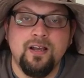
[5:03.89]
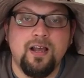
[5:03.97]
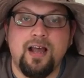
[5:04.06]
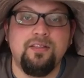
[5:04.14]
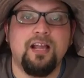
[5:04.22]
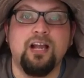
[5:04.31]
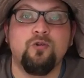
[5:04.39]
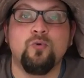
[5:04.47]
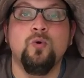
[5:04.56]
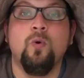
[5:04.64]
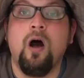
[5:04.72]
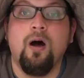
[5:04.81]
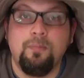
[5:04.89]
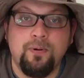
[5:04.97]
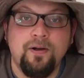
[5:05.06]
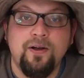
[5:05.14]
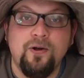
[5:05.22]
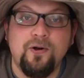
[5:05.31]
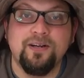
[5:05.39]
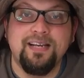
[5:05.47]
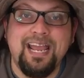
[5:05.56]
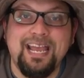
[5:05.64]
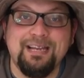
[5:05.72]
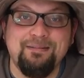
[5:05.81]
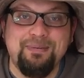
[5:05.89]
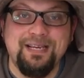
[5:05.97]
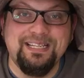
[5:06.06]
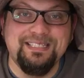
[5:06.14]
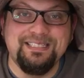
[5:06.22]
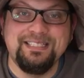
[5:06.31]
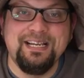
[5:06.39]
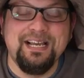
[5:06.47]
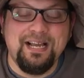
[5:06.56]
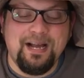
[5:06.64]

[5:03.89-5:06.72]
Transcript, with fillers: I think I grew up on canned beans.